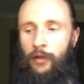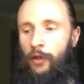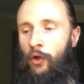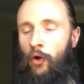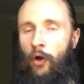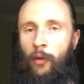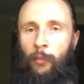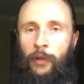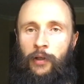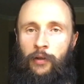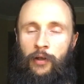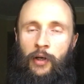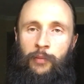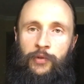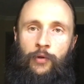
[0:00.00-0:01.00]
calmly
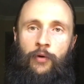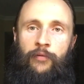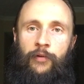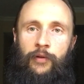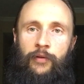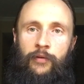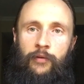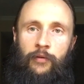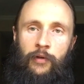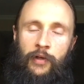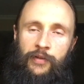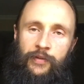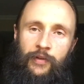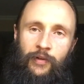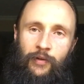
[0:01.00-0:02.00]
observe it
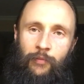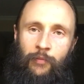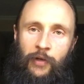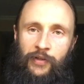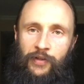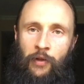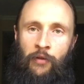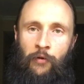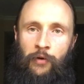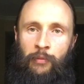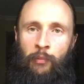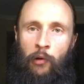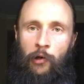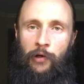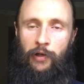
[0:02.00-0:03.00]
as a
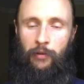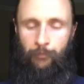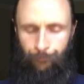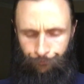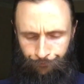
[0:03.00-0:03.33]
third party